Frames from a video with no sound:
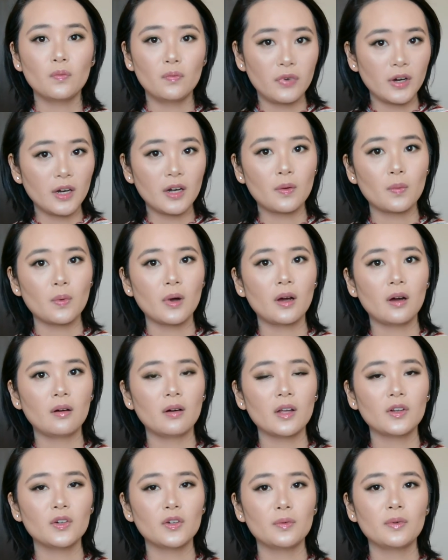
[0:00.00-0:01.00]
very well
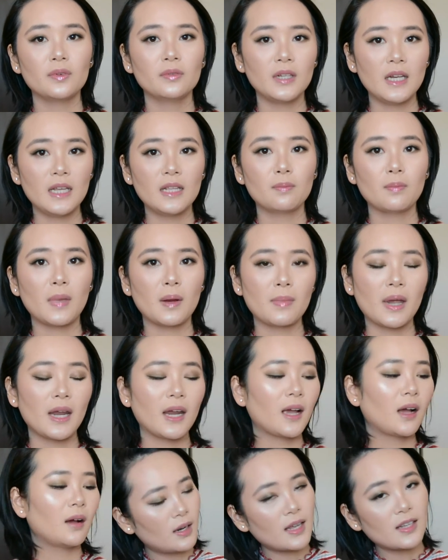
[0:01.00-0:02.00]
underneath my makeup.